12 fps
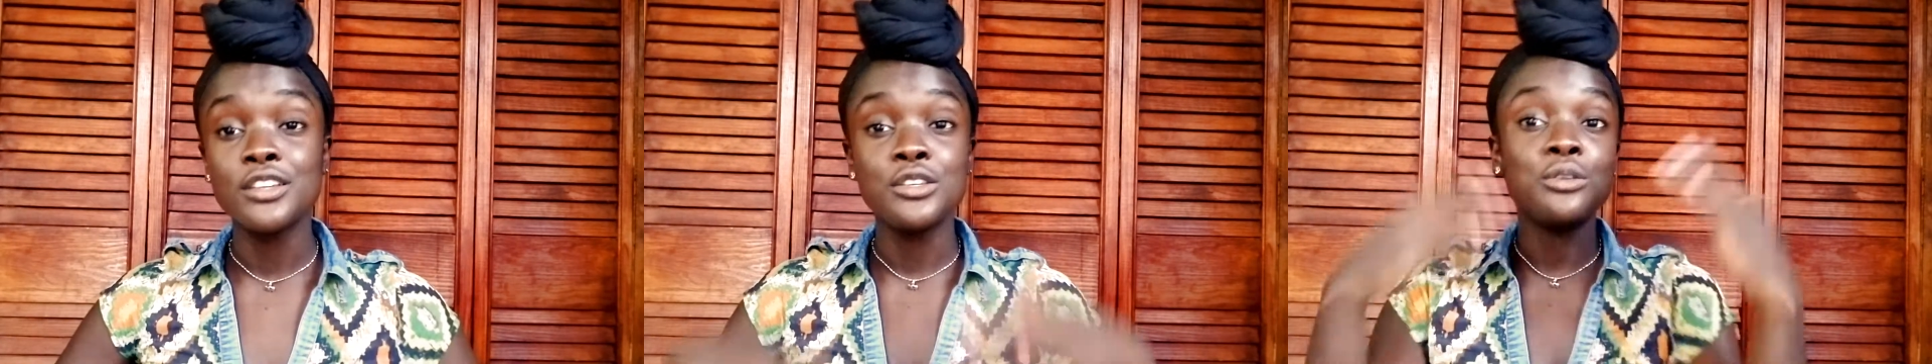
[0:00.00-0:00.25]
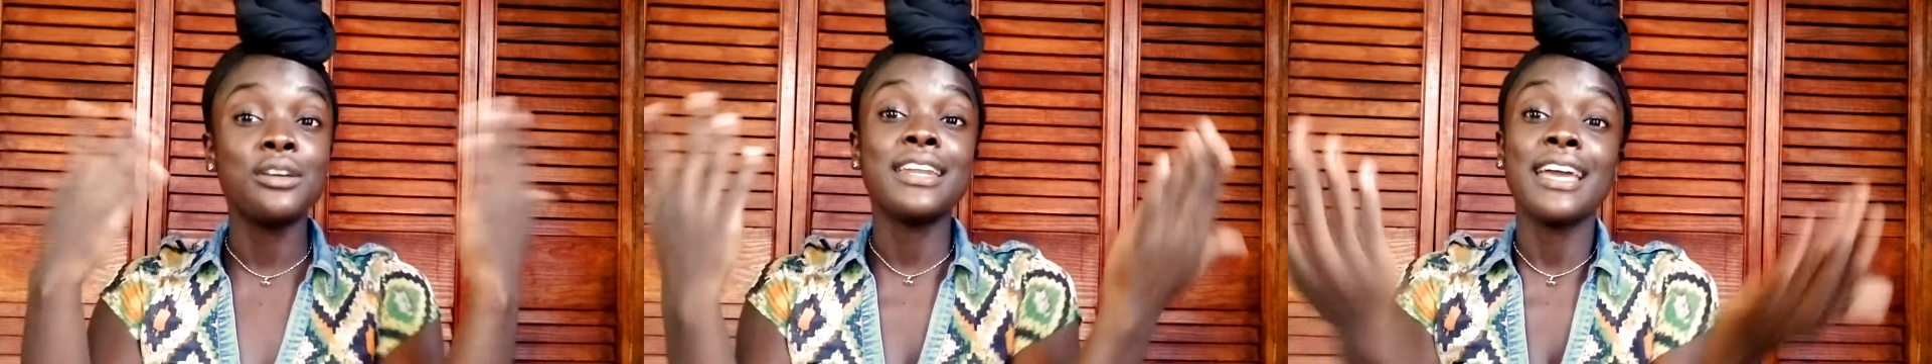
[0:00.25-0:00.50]

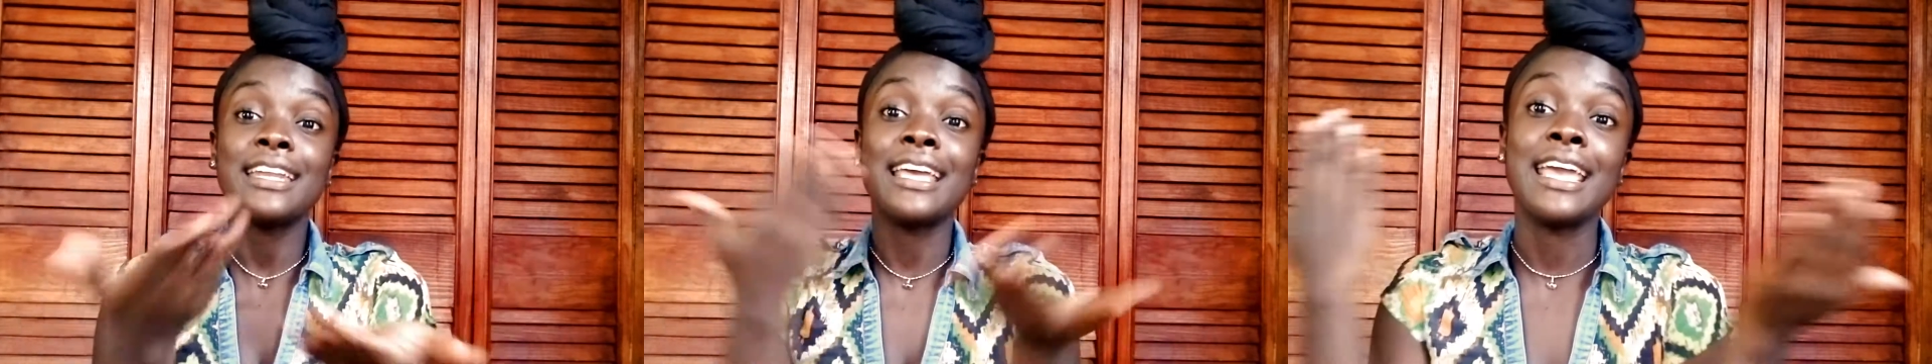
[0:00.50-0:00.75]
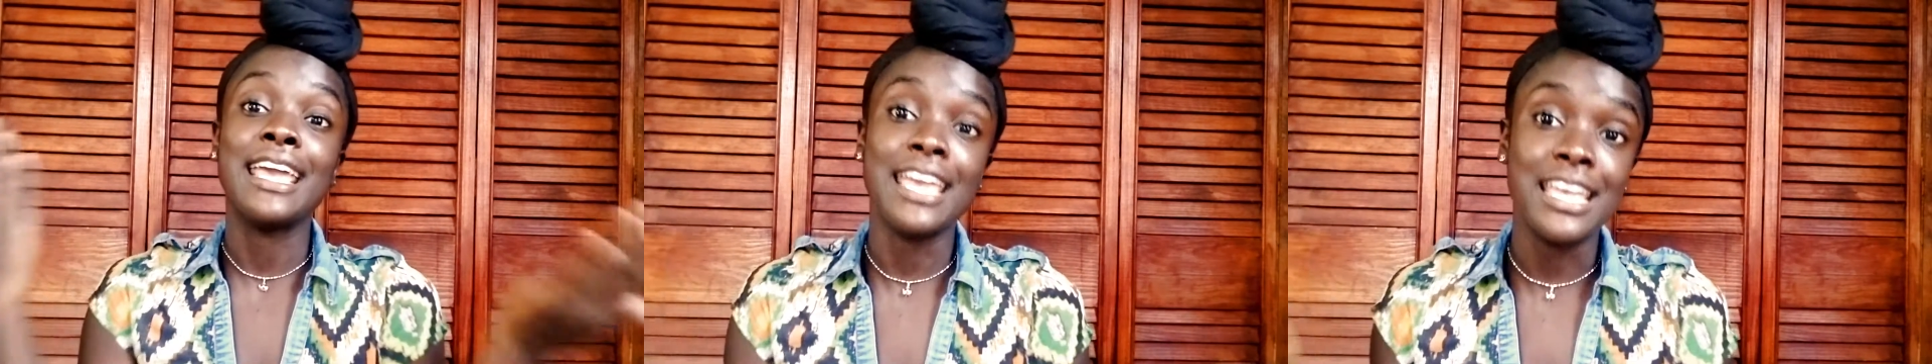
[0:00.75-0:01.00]
You can either
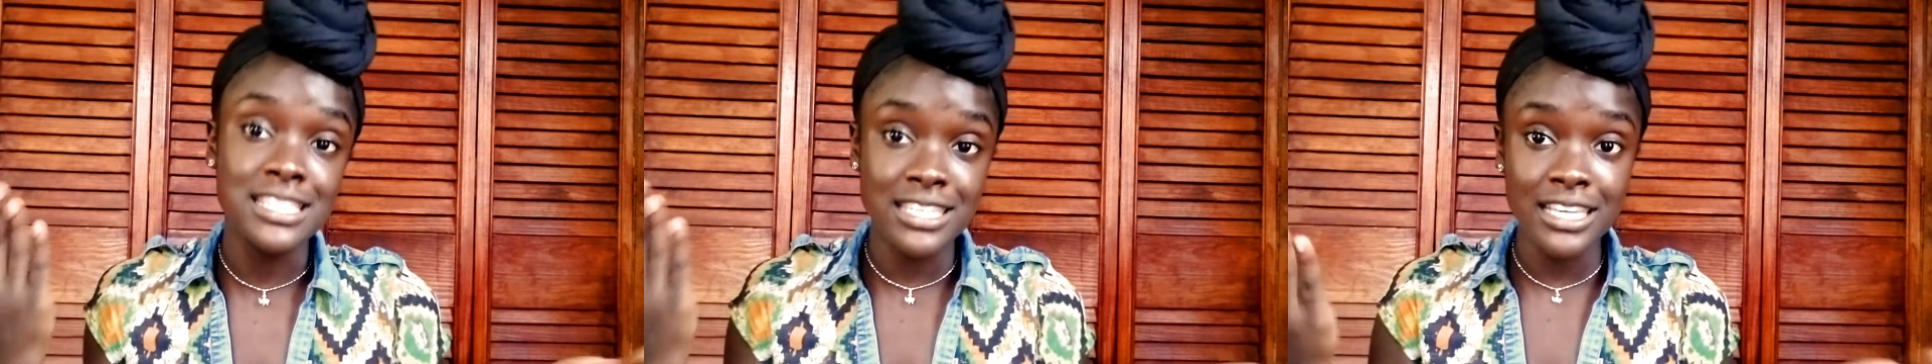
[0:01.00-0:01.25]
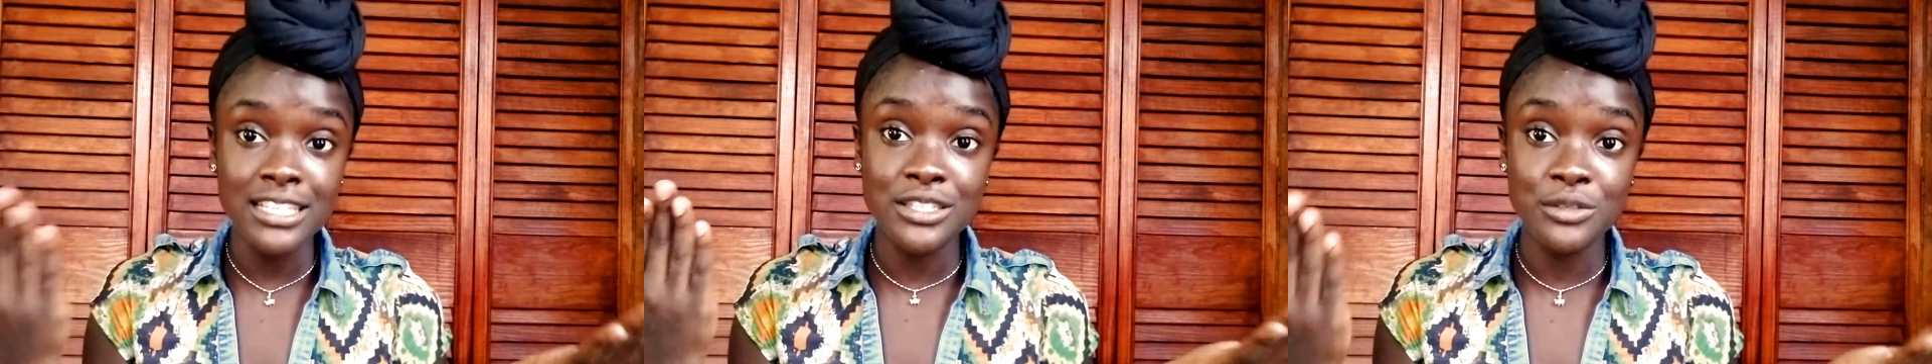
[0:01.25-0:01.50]
hate
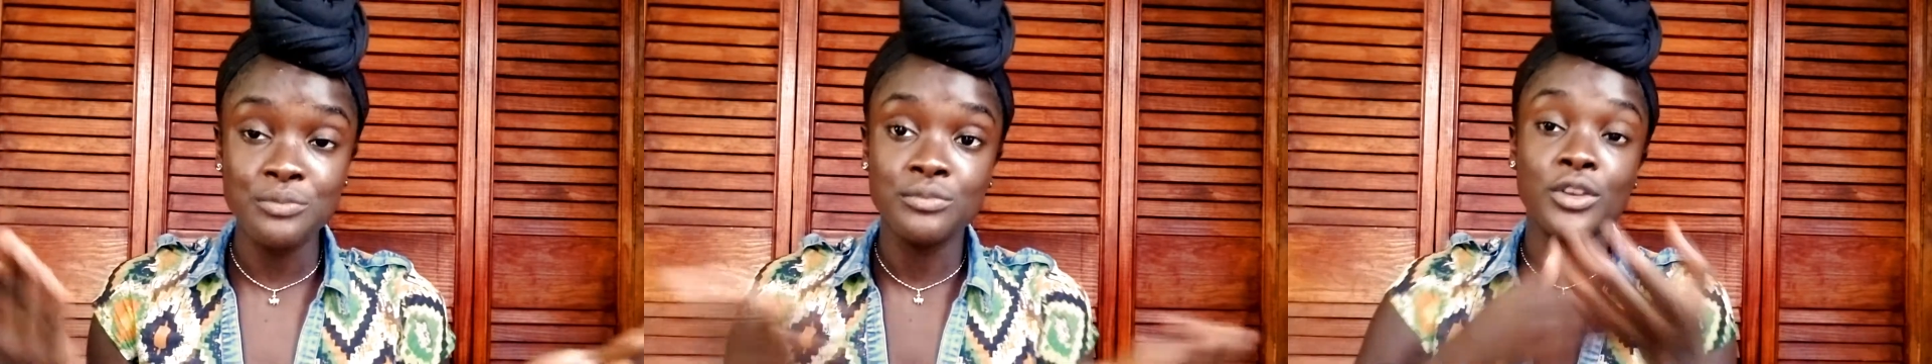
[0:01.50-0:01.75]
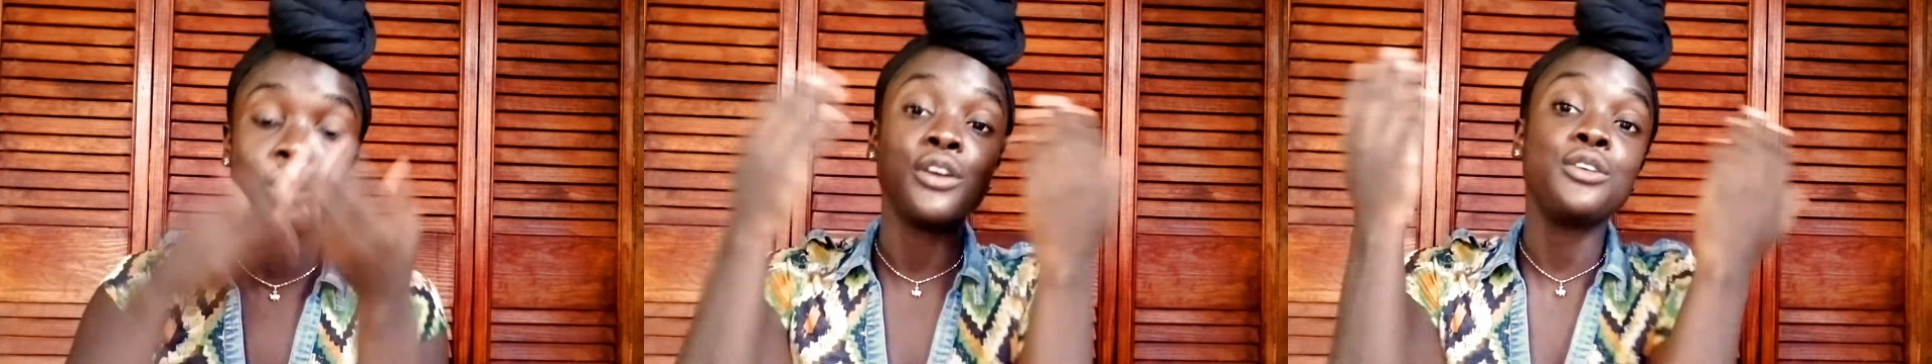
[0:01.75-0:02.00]
it
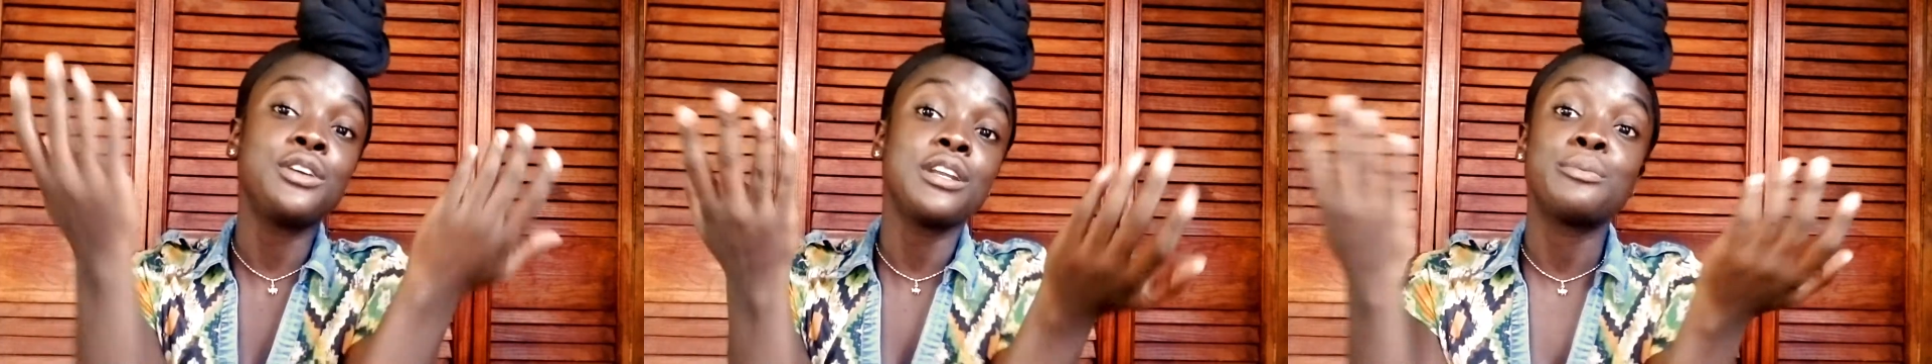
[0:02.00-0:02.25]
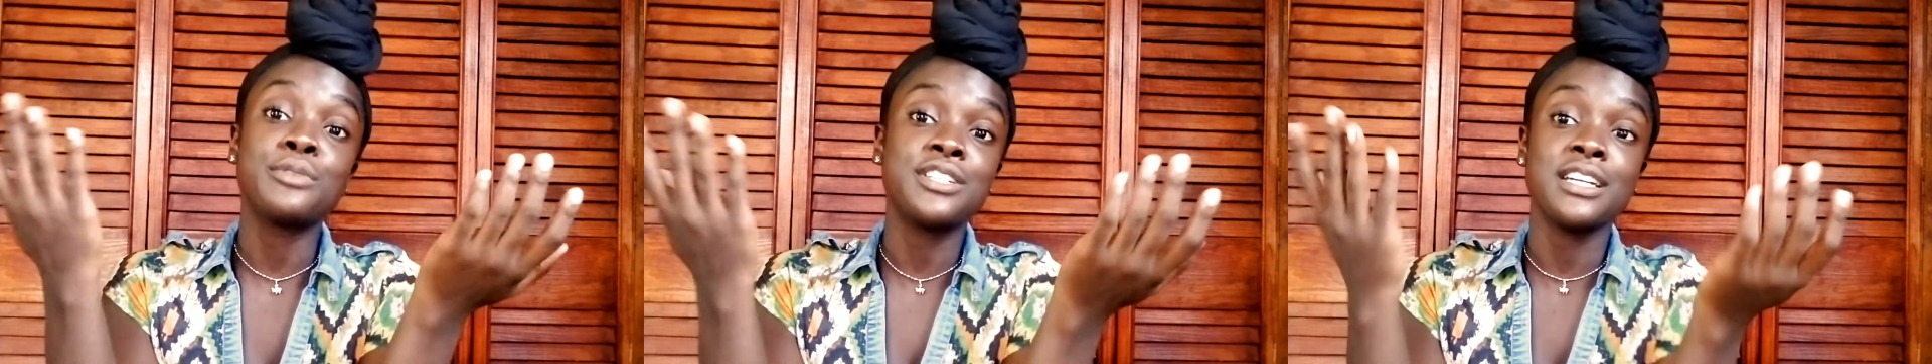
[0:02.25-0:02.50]
or you can
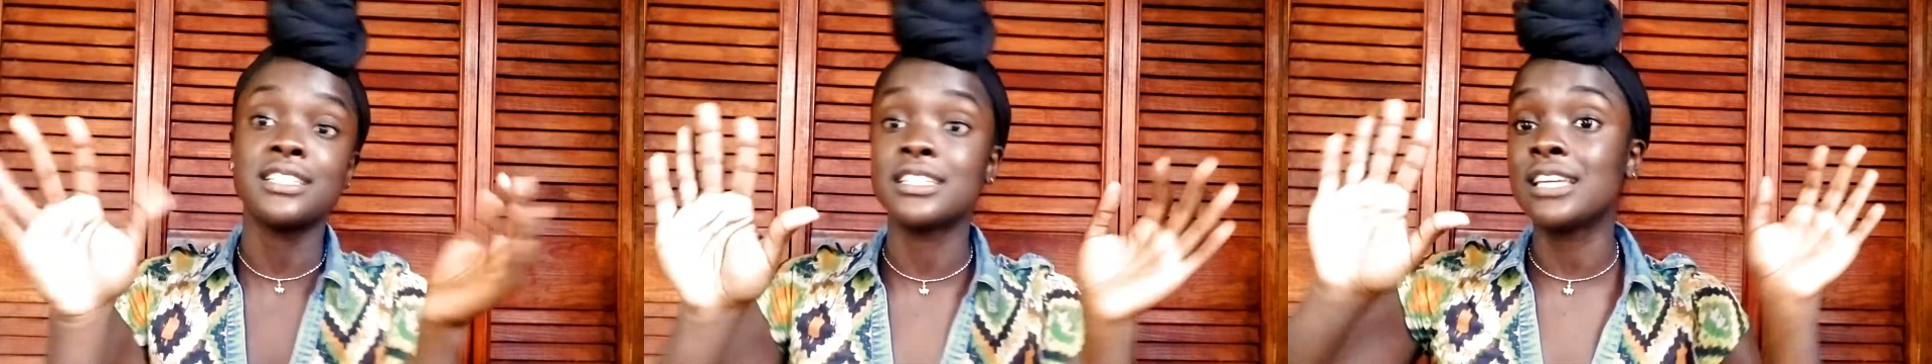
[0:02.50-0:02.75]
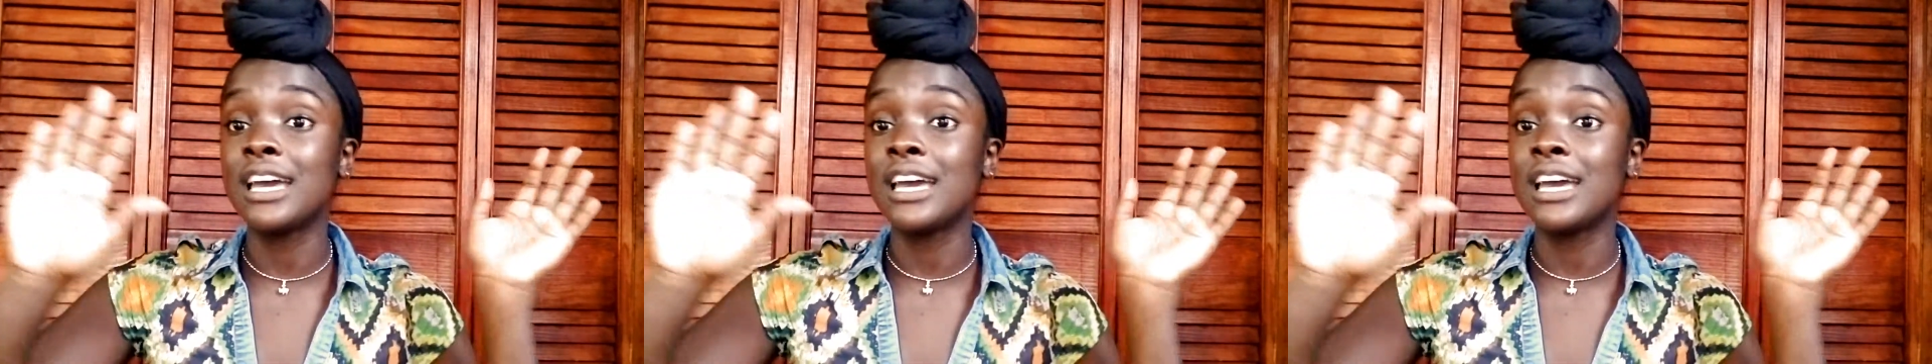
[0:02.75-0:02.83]
appreciate it.